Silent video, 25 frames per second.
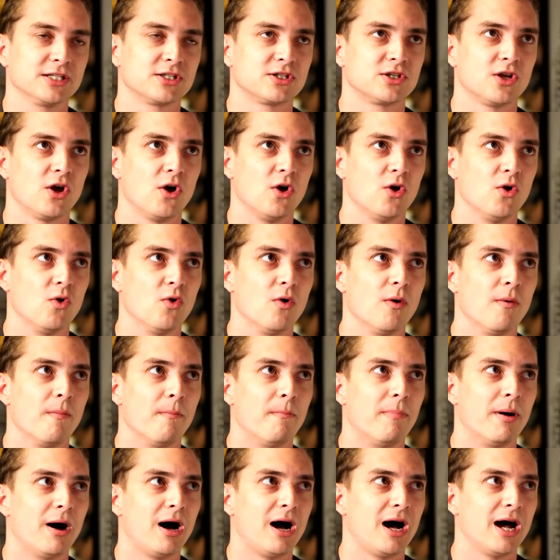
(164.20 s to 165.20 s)
So
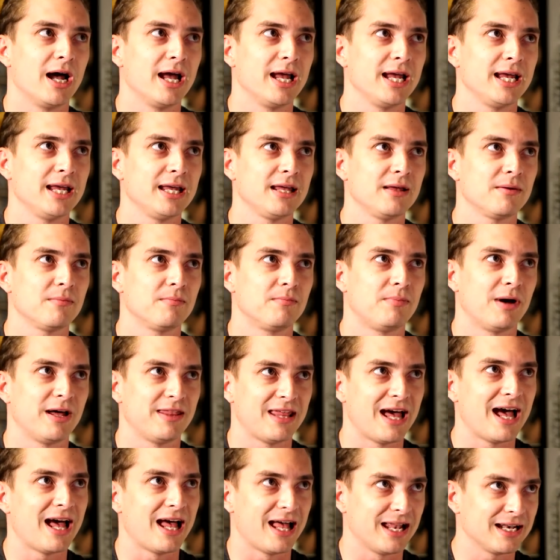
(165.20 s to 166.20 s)
by, by
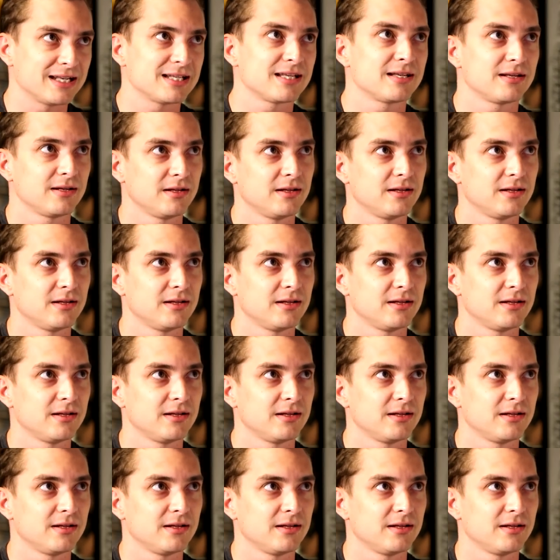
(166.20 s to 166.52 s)
that,